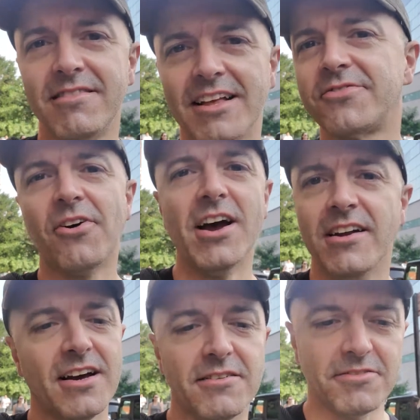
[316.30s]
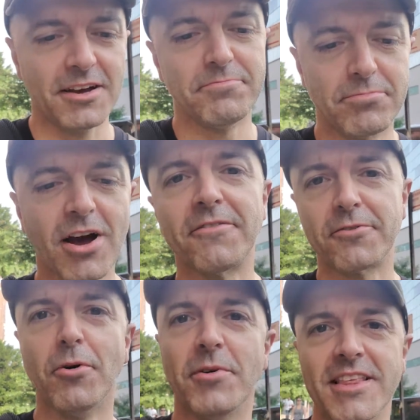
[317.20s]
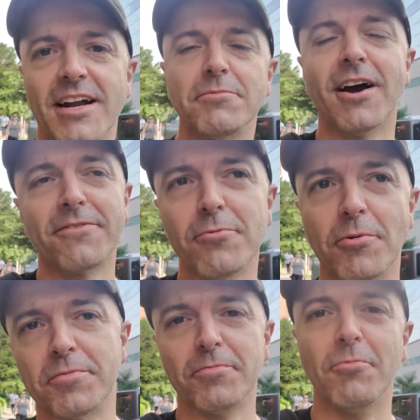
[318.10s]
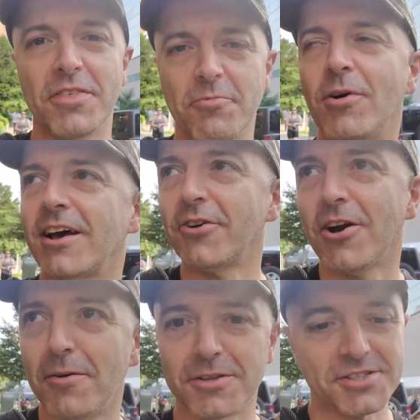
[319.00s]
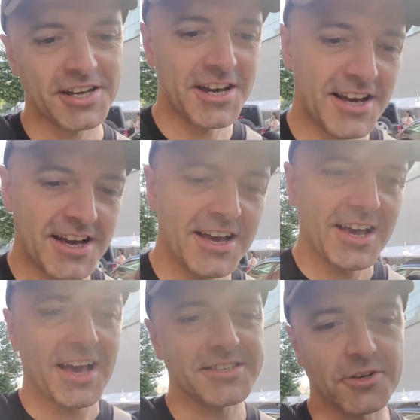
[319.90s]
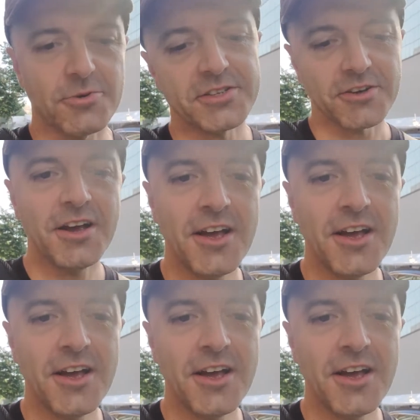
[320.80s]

that's fine. I'm comfortable with that. I'm comfortable with what I've accomplished as a quizzer.